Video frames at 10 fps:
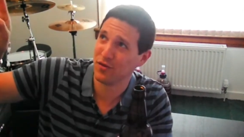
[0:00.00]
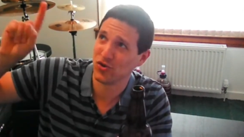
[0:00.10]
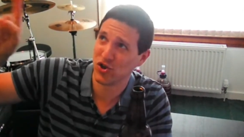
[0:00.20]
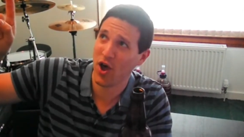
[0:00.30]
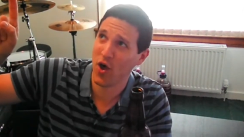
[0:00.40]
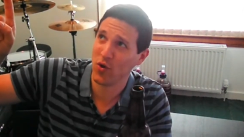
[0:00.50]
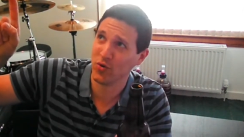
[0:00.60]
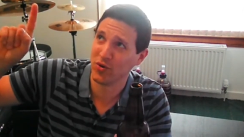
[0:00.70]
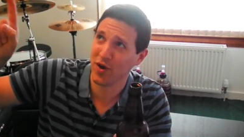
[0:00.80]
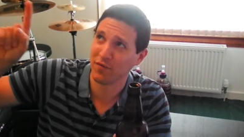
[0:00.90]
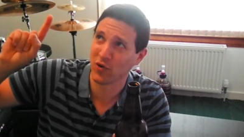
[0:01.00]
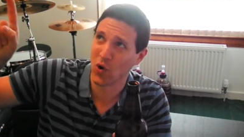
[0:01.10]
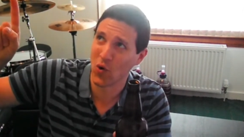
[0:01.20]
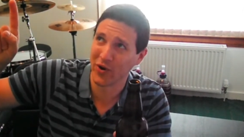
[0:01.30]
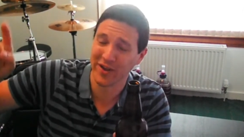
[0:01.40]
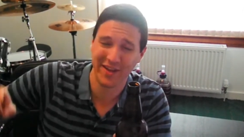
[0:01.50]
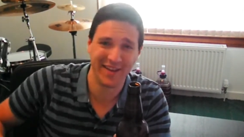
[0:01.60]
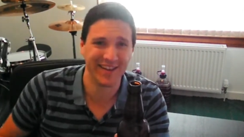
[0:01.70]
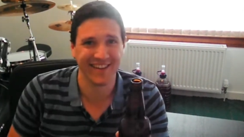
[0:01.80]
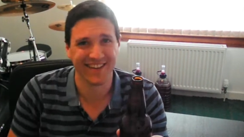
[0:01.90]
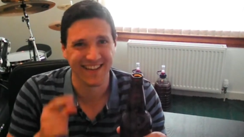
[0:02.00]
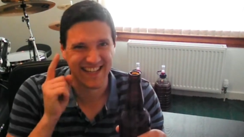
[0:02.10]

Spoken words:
the sound of glory.